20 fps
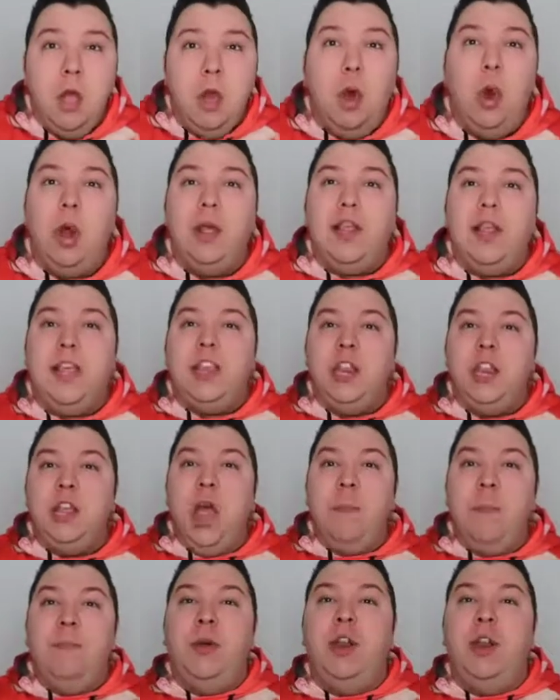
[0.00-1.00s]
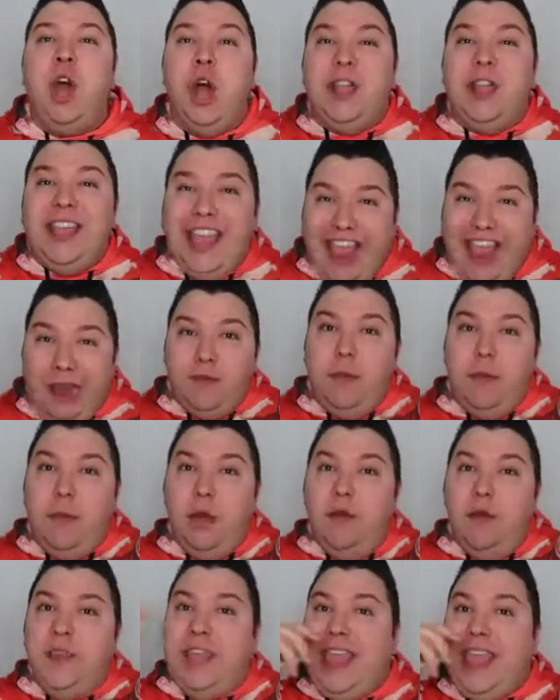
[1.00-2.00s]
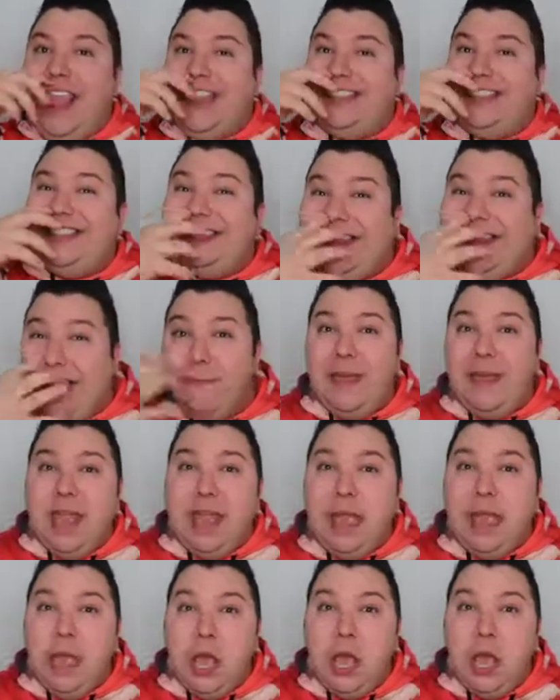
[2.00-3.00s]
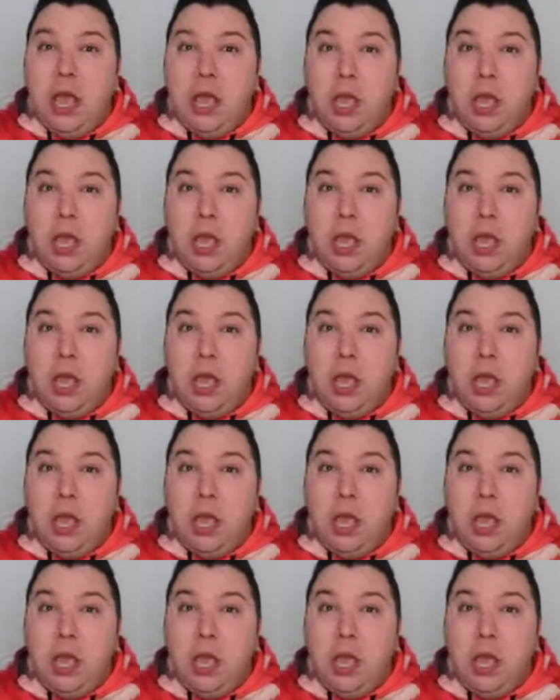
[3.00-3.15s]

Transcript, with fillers: Orlan, can you come put it on camera mode? They can't see me.